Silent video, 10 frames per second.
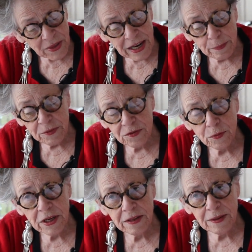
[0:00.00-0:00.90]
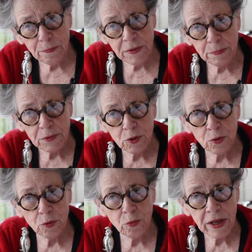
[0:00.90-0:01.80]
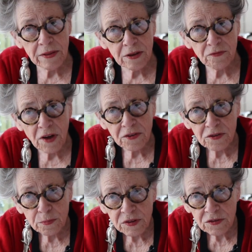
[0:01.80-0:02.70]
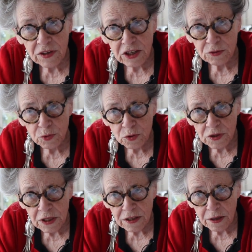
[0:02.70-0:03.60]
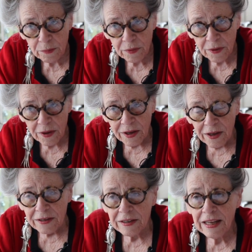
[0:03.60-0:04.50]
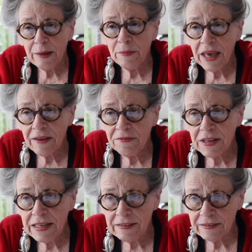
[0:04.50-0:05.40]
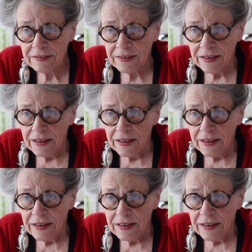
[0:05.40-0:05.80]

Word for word: And I persuaded the people who ran the Father's Mustache Music Club to let me have the lease.